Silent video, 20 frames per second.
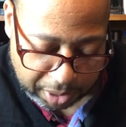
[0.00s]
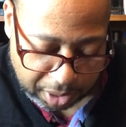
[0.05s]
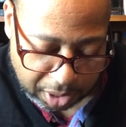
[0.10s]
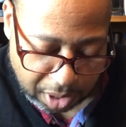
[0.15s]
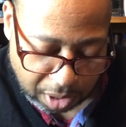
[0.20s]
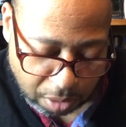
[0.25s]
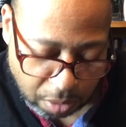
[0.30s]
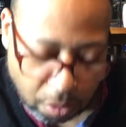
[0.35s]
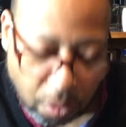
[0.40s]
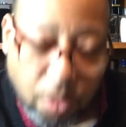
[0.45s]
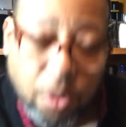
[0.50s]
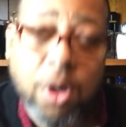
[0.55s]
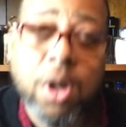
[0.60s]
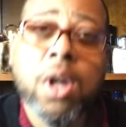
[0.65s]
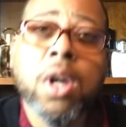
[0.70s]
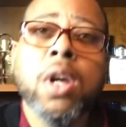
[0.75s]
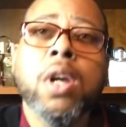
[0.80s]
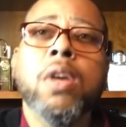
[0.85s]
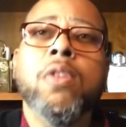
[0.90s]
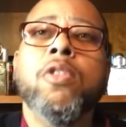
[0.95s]
and gold.
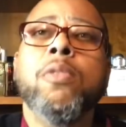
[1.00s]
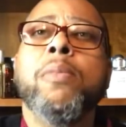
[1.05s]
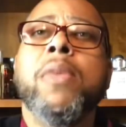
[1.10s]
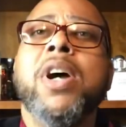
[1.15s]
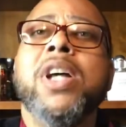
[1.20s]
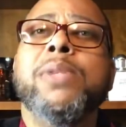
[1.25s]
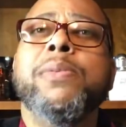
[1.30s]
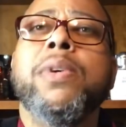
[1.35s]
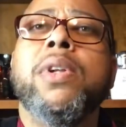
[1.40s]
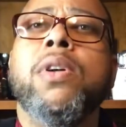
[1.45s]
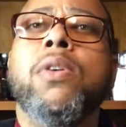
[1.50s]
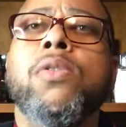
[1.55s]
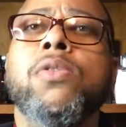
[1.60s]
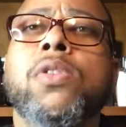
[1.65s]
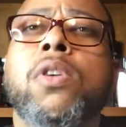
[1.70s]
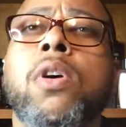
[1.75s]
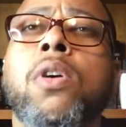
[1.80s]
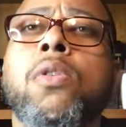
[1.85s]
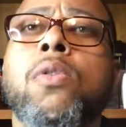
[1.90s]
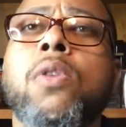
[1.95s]
Reminds me of
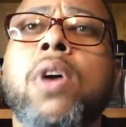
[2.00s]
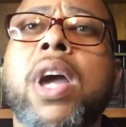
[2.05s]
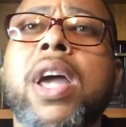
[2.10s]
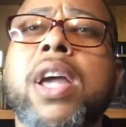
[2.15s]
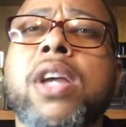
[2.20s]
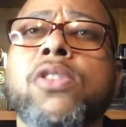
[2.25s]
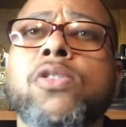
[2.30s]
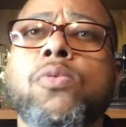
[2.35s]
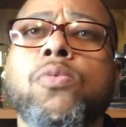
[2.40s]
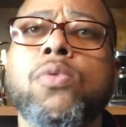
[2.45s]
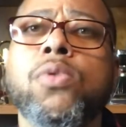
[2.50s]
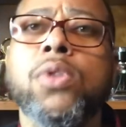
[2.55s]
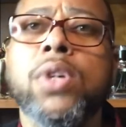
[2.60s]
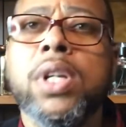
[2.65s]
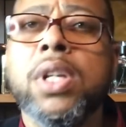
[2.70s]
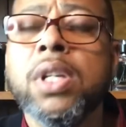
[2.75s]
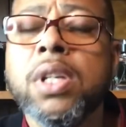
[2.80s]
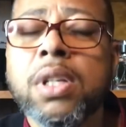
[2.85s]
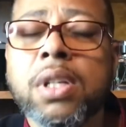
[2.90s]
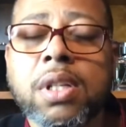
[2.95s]
those old
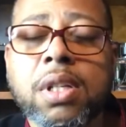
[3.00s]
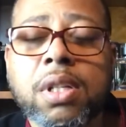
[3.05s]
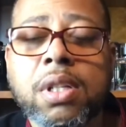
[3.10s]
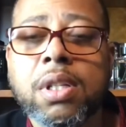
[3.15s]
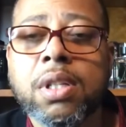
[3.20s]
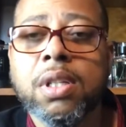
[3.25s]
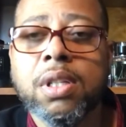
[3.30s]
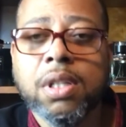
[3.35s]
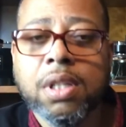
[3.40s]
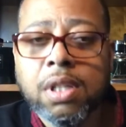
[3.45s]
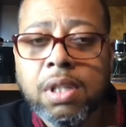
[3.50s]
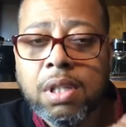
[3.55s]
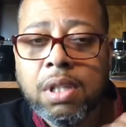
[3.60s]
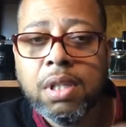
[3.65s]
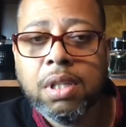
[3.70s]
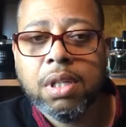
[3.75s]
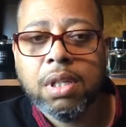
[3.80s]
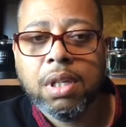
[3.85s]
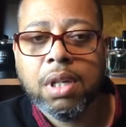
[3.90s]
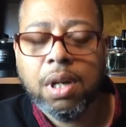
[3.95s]
Hazlewood
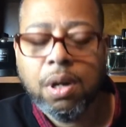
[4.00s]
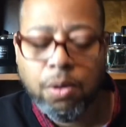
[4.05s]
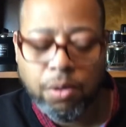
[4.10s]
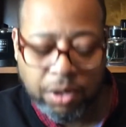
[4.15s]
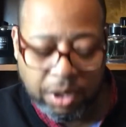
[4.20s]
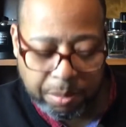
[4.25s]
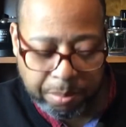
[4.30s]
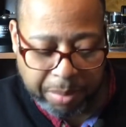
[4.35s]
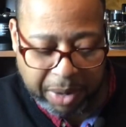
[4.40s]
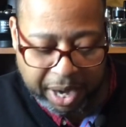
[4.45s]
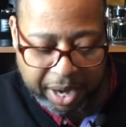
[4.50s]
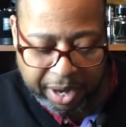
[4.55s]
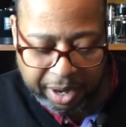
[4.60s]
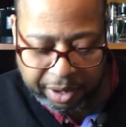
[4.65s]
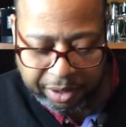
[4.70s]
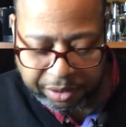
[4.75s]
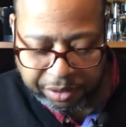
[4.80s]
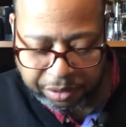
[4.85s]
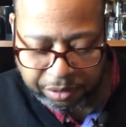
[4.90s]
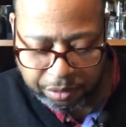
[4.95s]
Golden
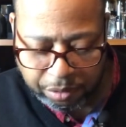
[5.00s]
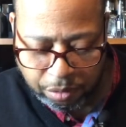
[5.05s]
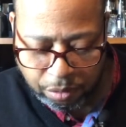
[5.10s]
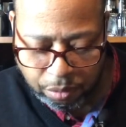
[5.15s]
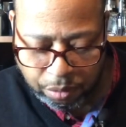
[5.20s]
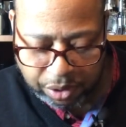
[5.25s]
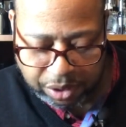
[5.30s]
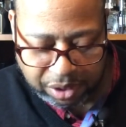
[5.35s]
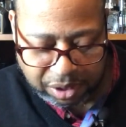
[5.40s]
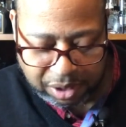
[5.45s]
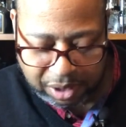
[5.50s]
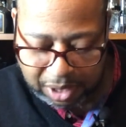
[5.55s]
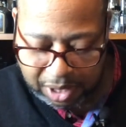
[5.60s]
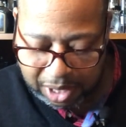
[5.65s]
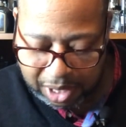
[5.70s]
Bears, who was